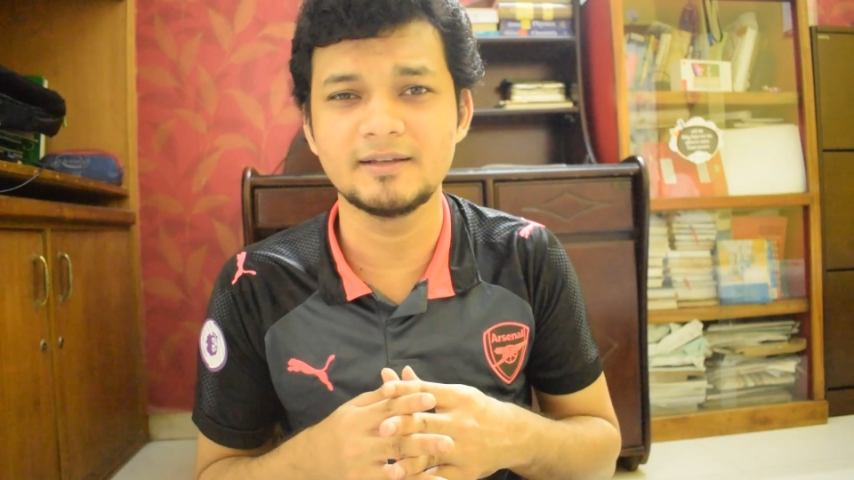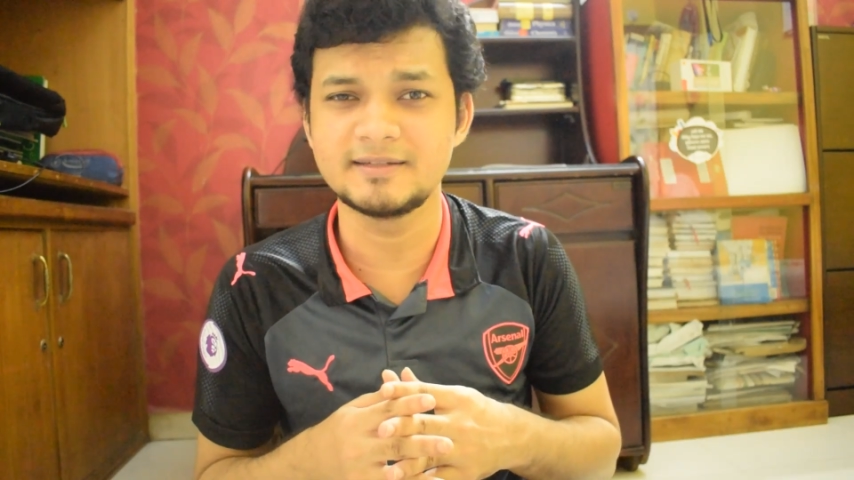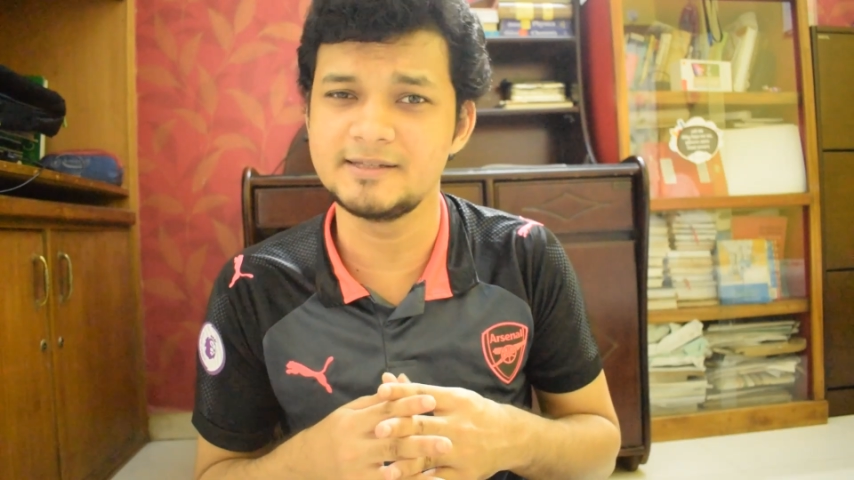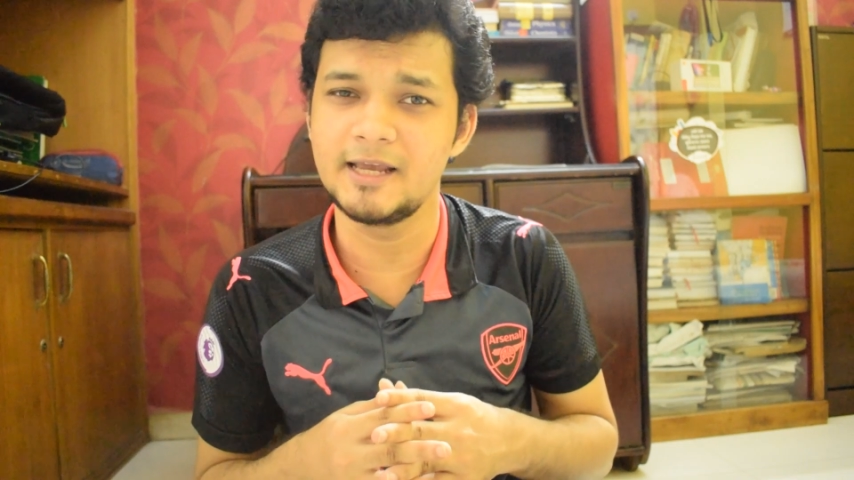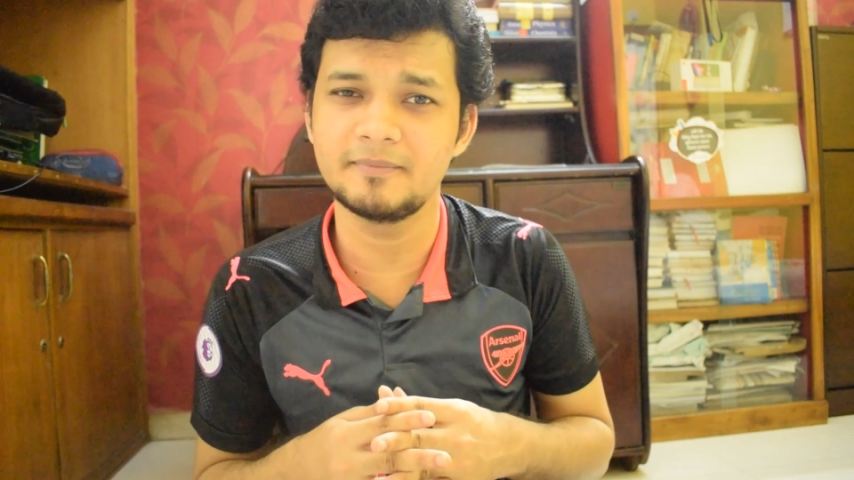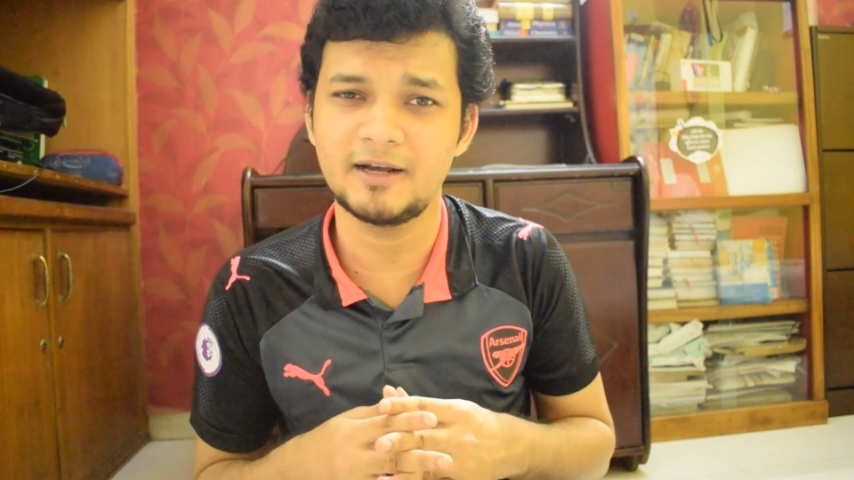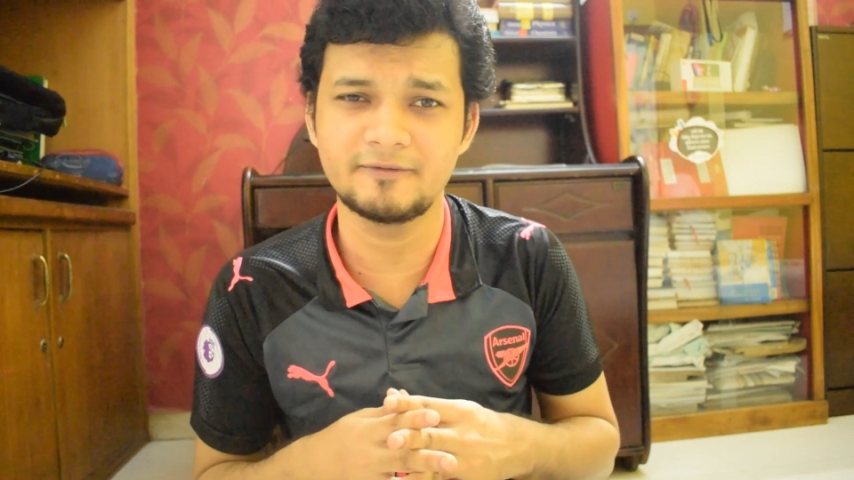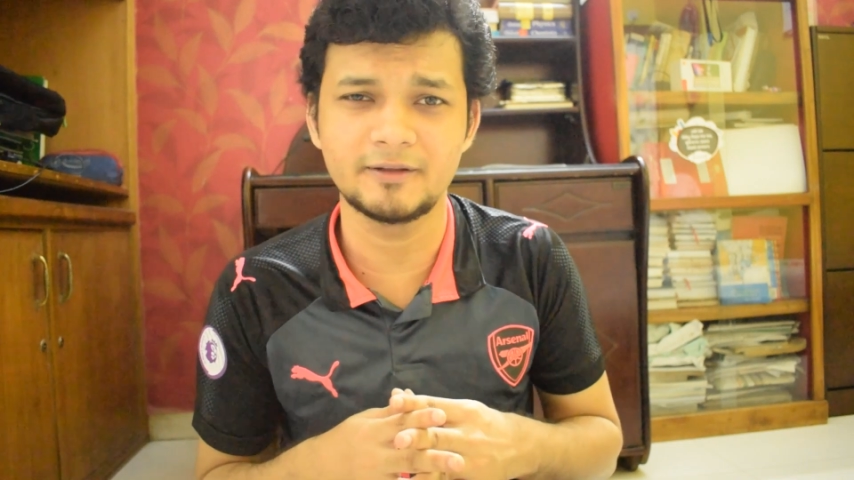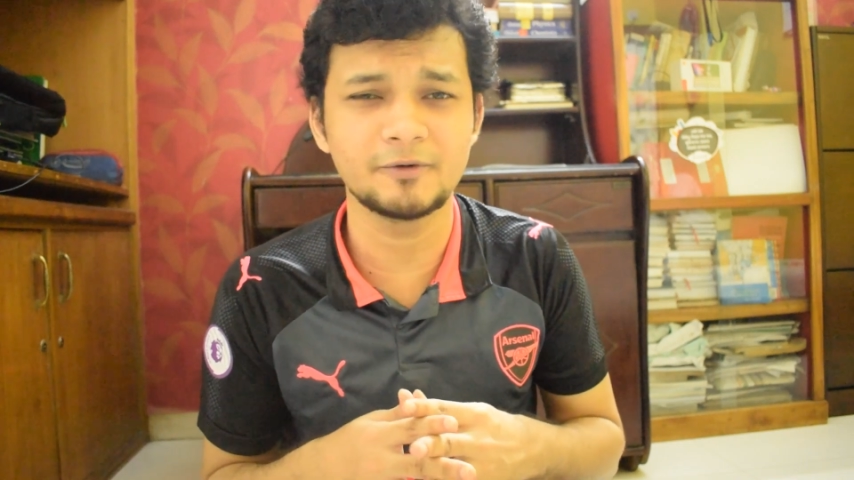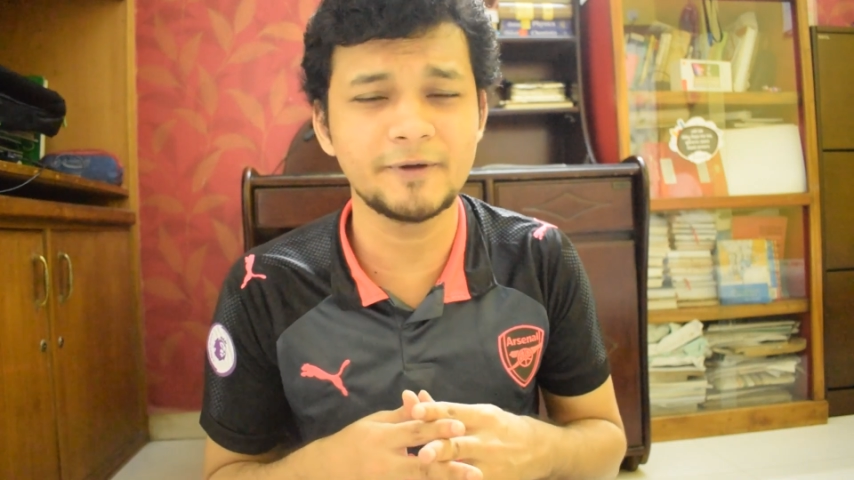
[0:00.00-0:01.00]
is named
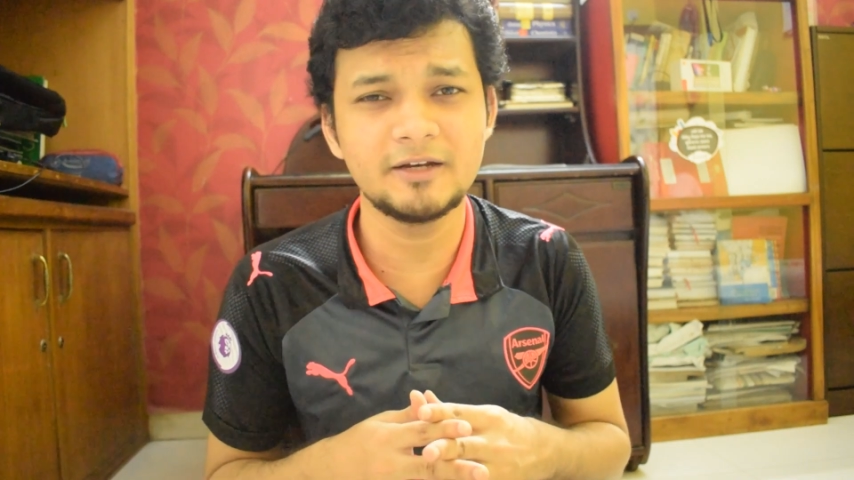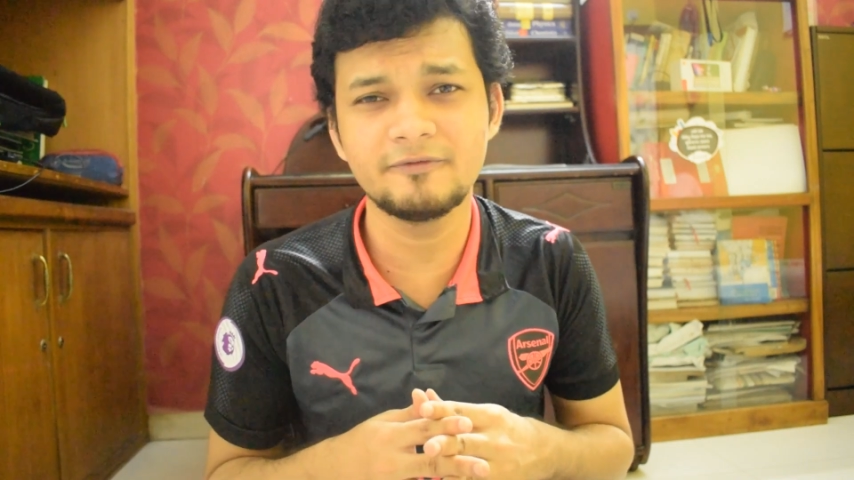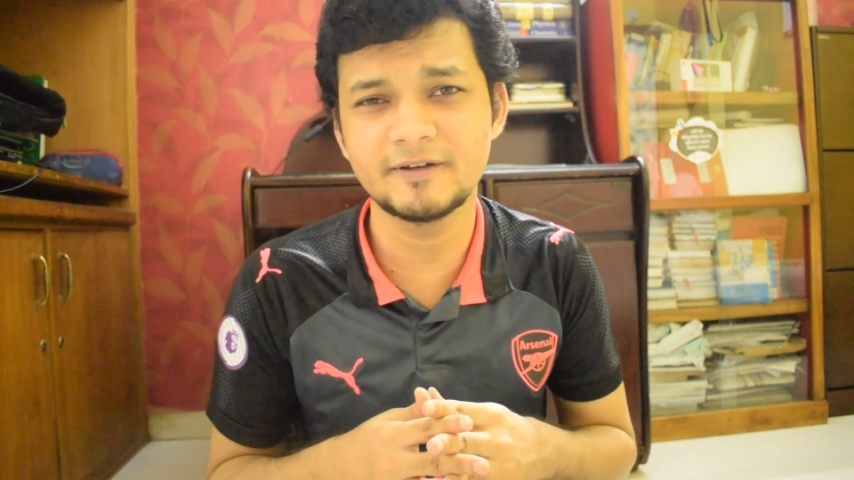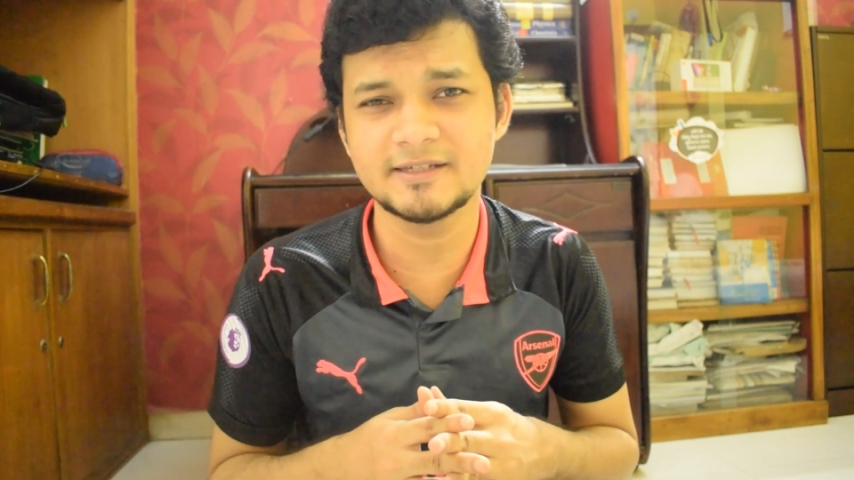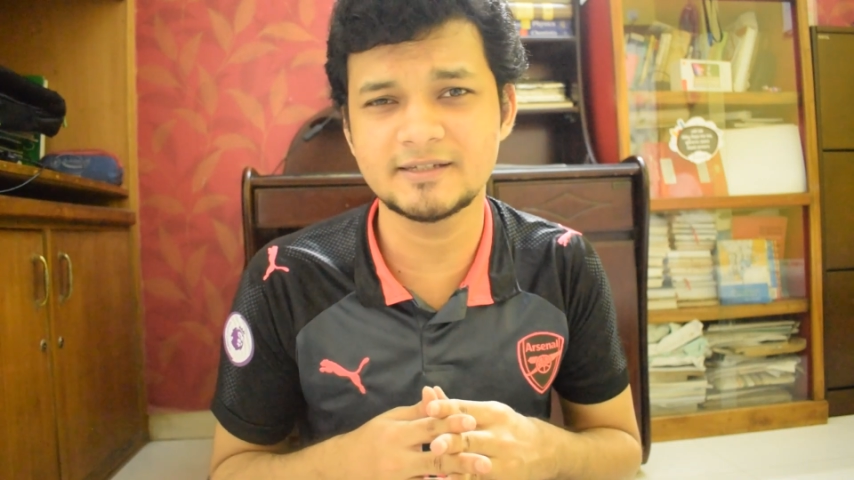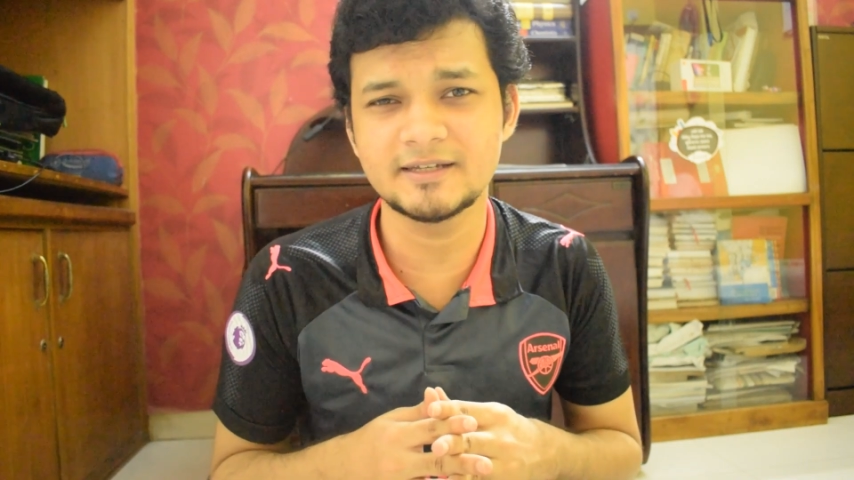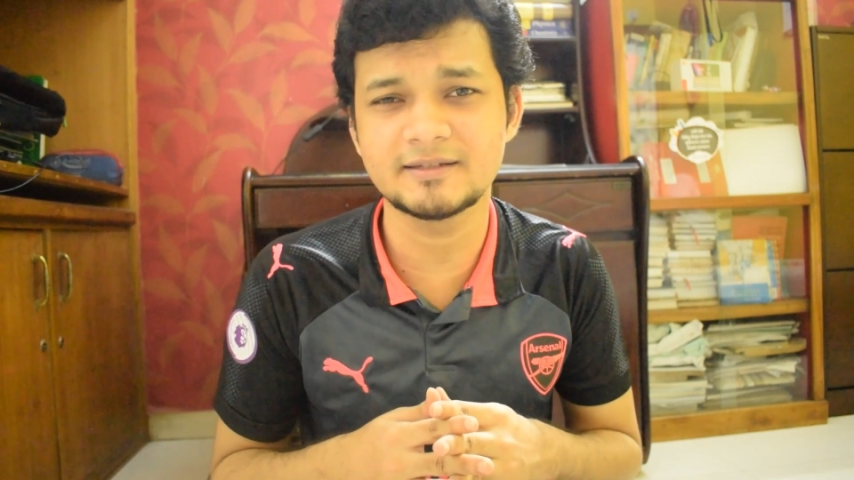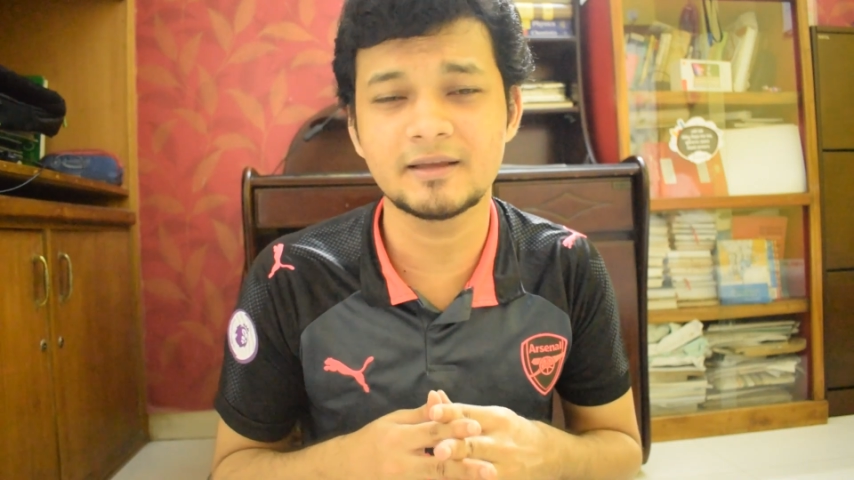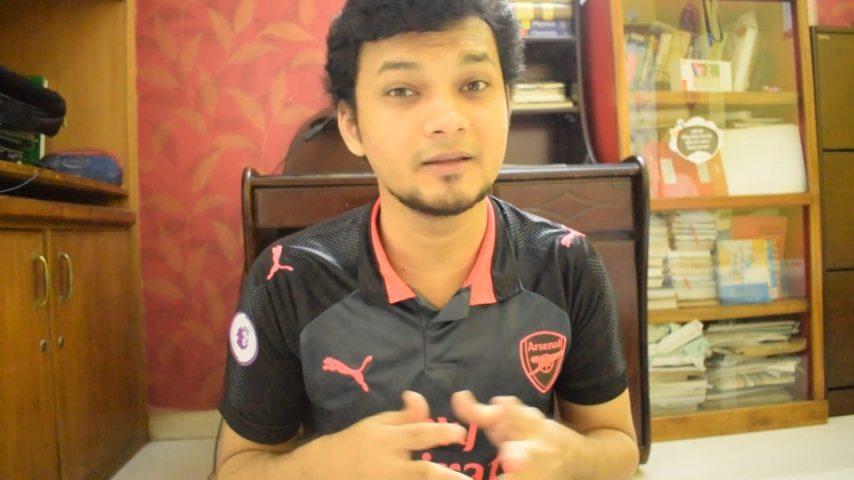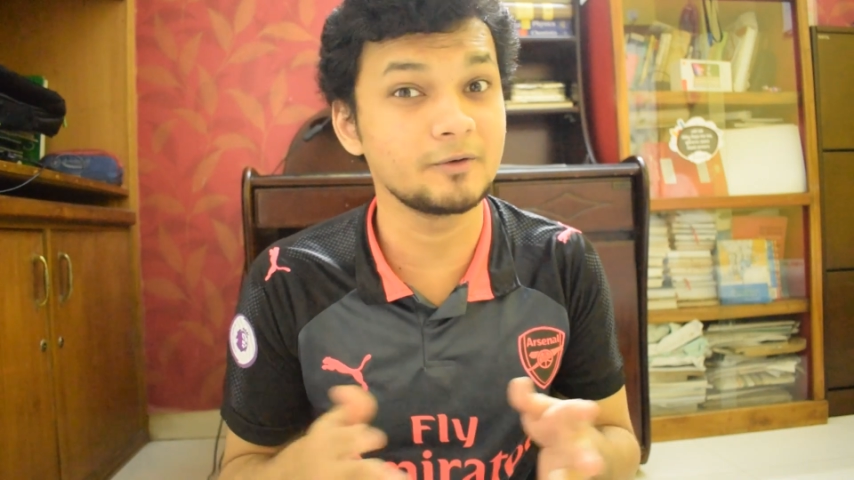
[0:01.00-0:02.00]
after the great physicist,